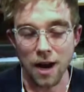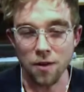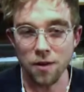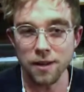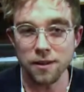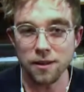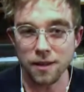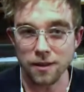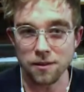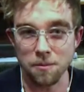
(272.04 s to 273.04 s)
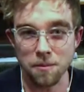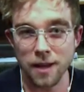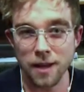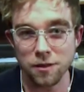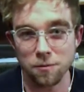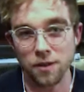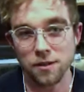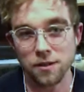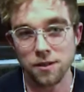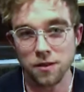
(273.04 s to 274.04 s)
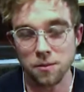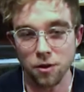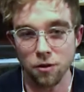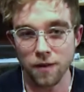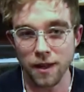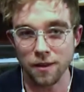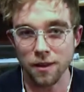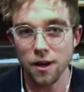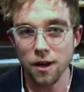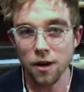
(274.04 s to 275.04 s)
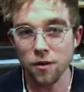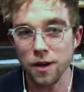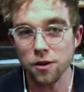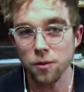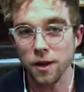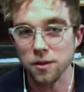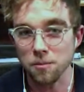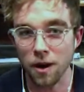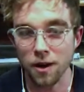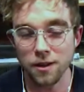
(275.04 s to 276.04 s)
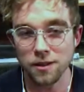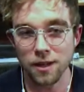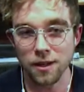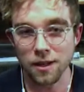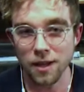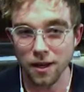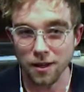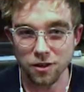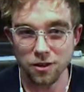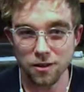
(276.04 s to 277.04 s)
i really think that's a massive positive spin-off and a really good way to market and engage.